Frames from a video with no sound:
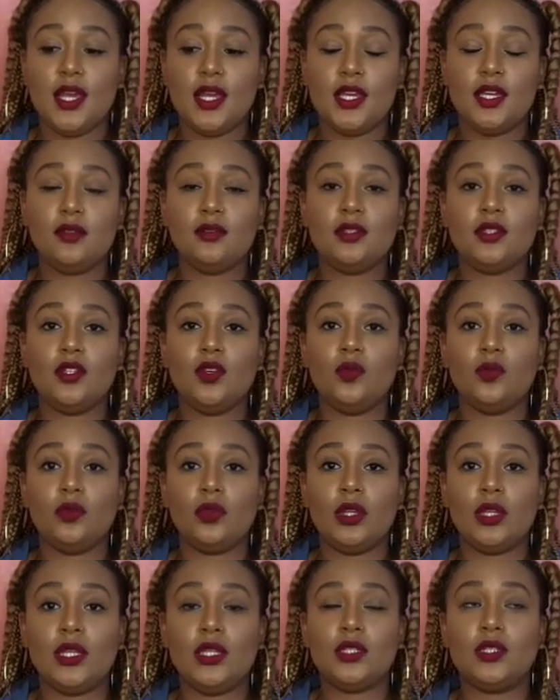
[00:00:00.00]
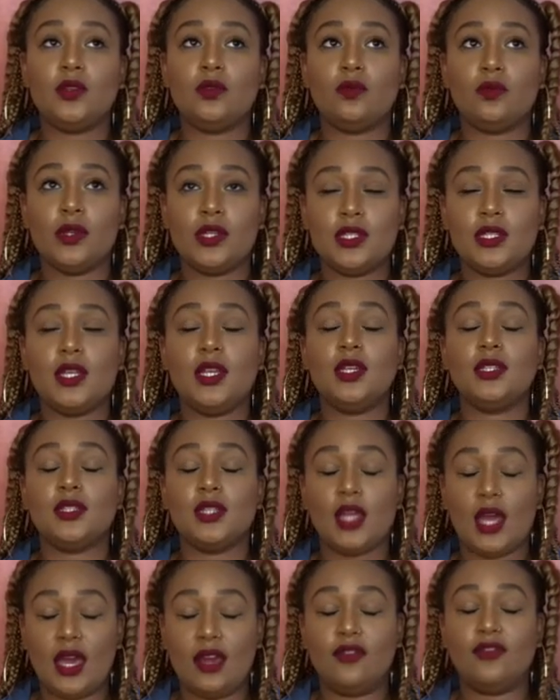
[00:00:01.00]
he was still willing to risk his
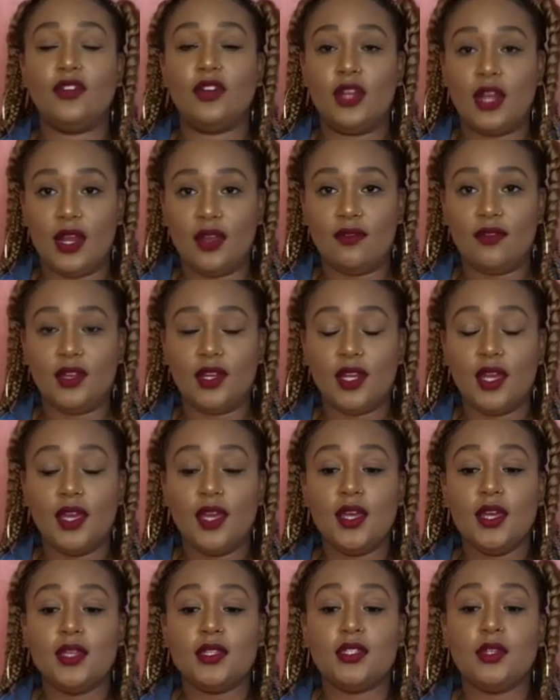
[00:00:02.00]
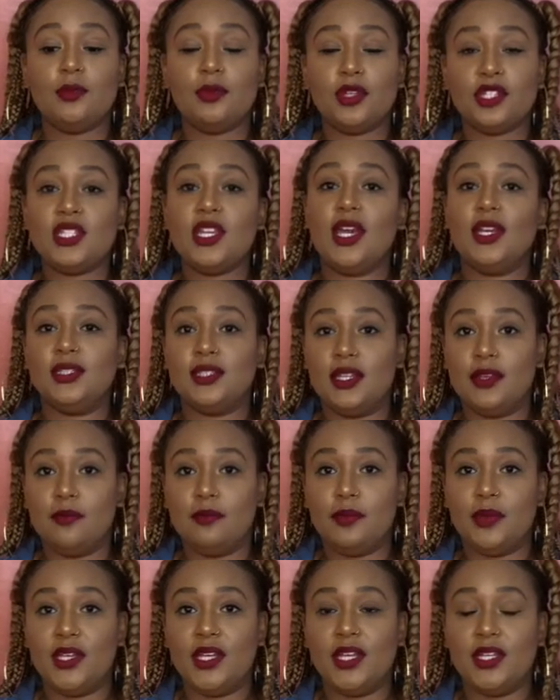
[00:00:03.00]
life for David to protect him,
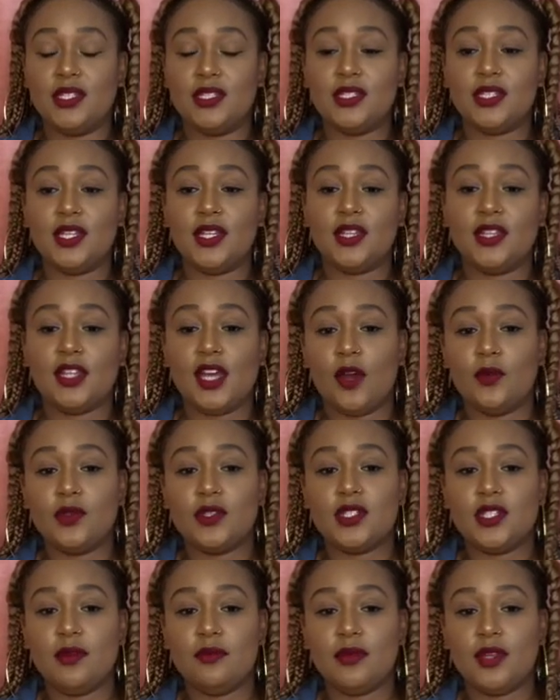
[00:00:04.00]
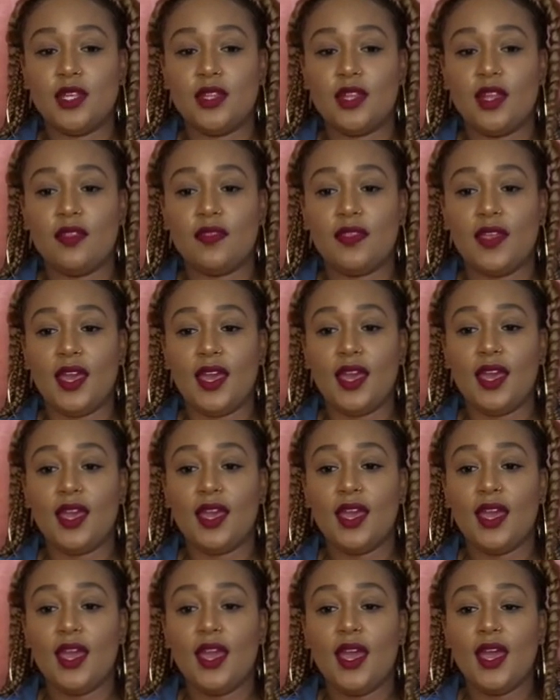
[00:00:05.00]
because that was something that they
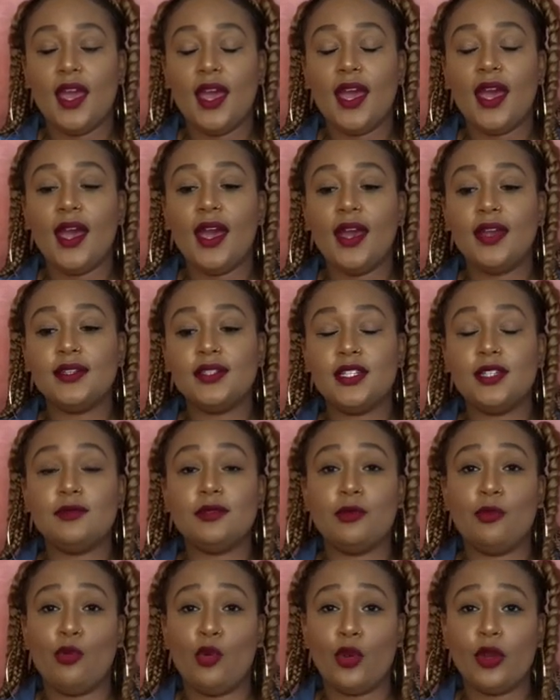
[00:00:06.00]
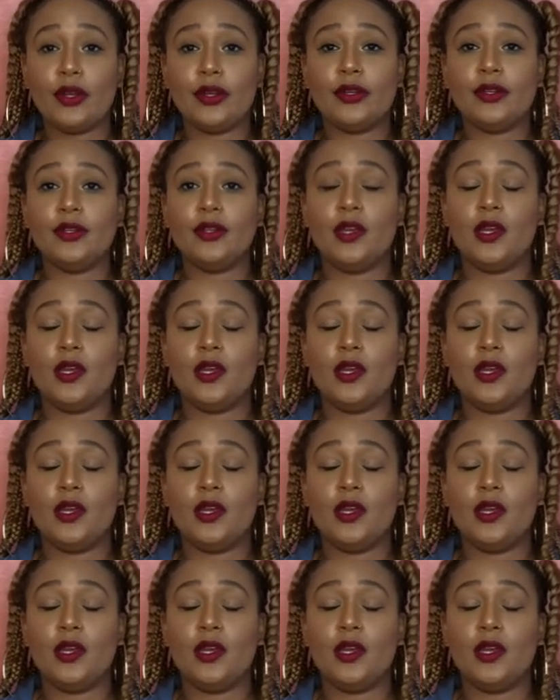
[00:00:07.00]
had deemed important.